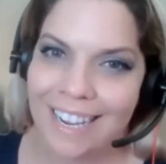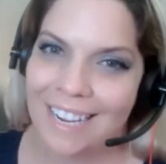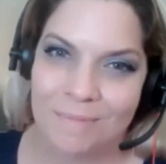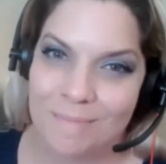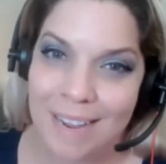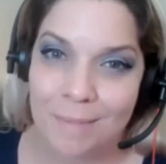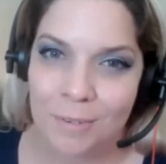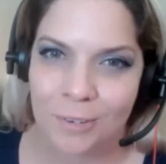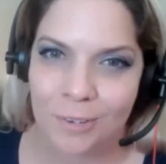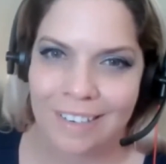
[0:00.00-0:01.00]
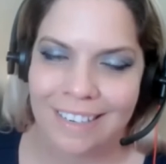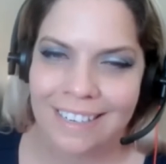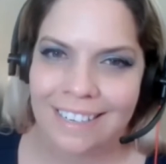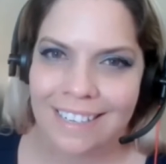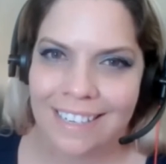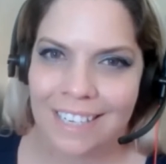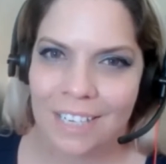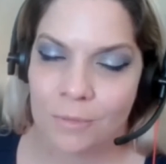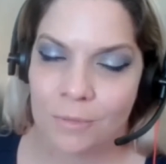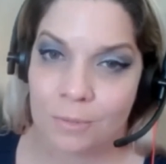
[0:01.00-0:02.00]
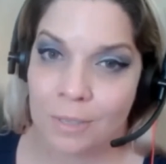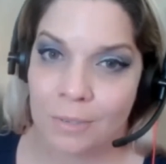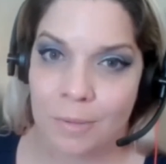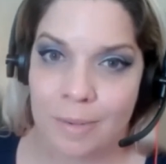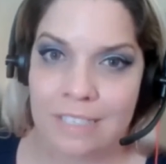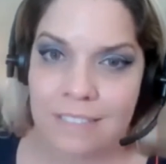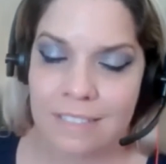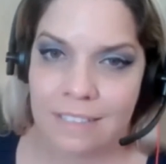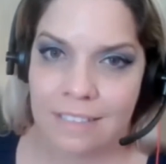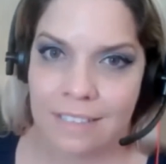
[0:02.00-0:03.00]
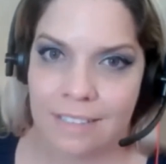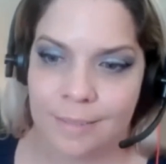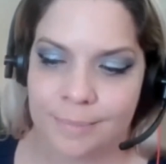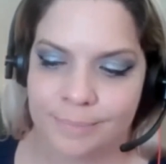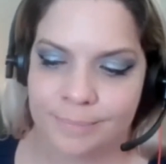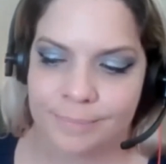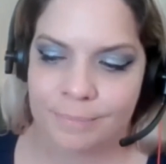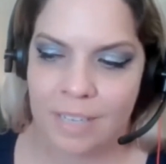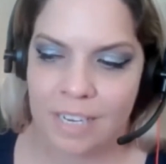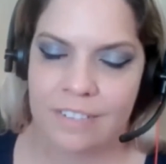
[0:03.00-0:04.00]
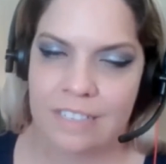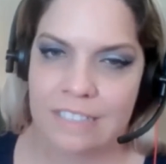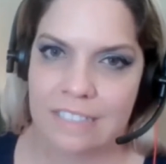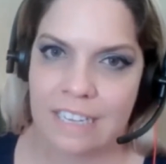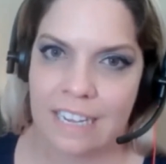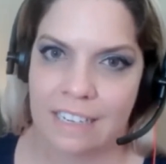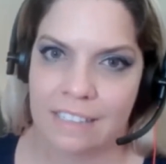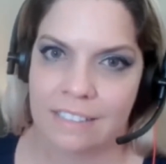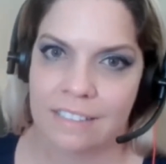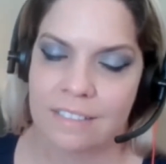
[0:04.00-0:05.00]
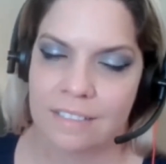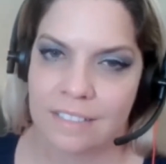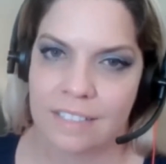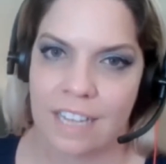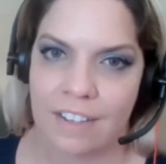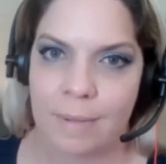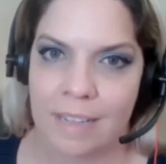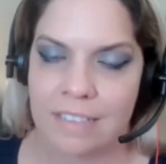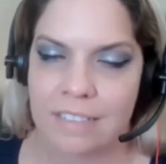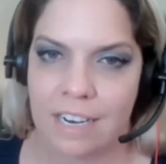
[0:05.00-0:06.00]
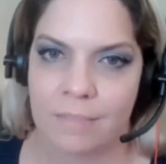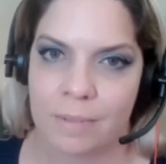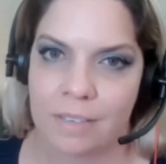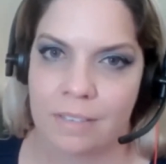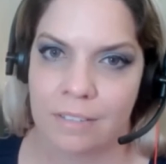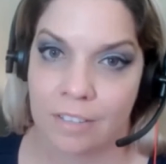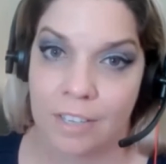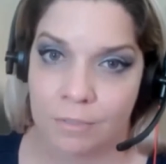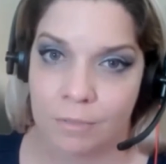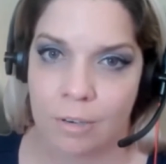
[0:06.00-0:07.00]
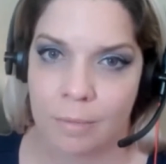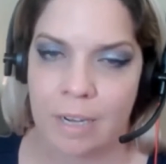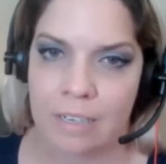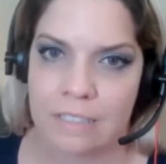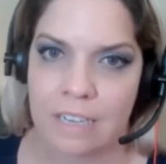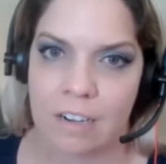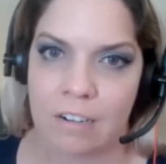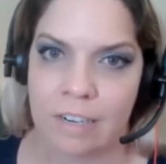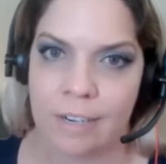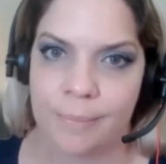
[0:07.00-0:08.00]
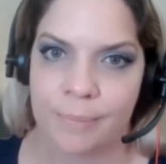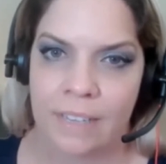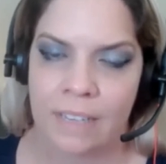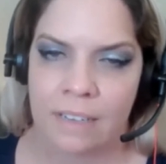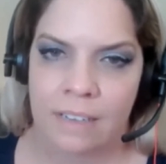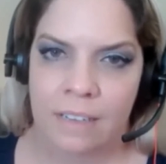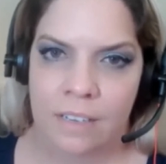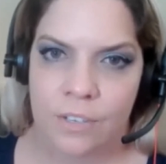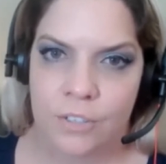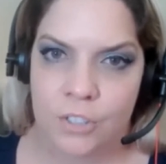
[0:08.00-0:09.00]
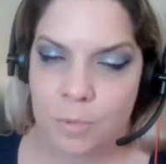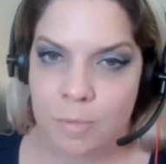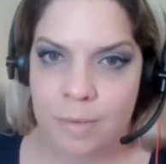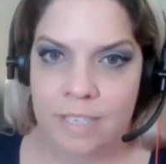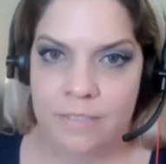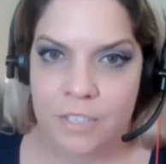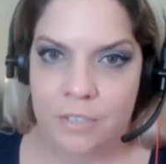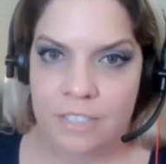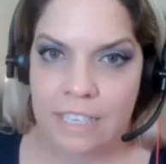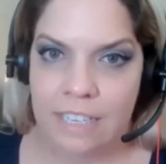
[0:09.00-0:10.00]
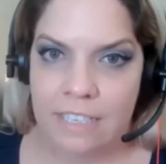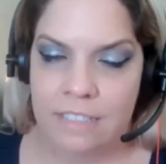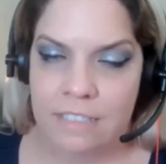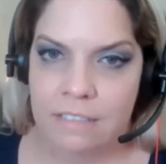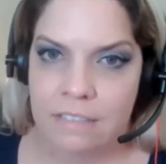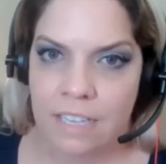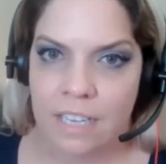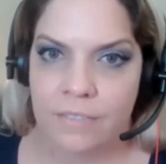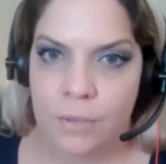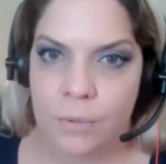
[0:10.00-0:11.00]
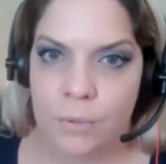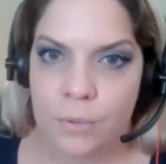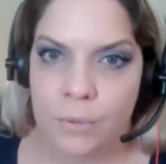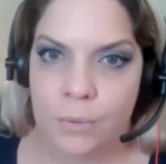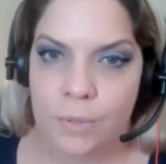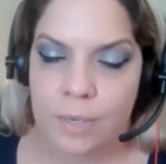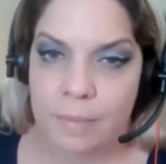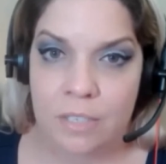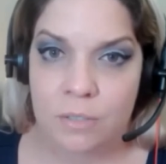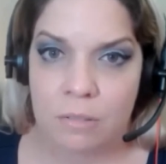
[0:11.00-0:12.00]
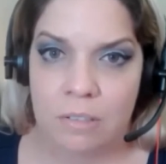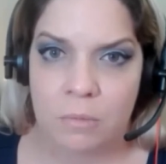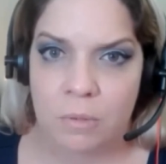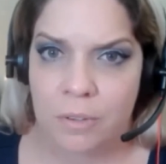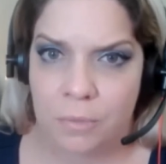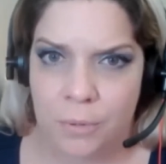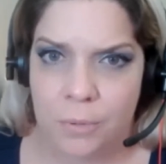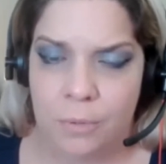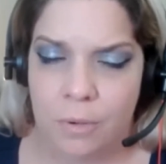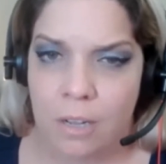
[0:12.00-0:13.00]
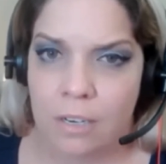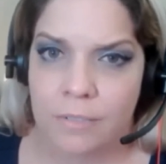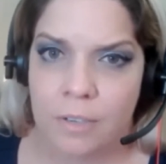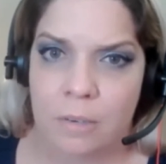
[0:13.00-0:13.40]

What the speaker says: I've made before, with really robust benefits and the life balance that I've been looking for my entire career. Supermoms gives you deadlines. They give you a mentor to work through all of your